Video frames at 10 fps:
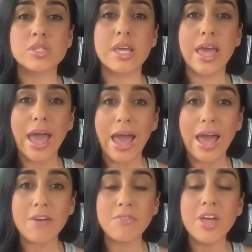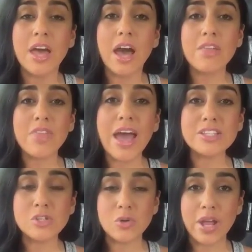they have,
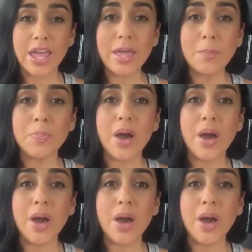that's great,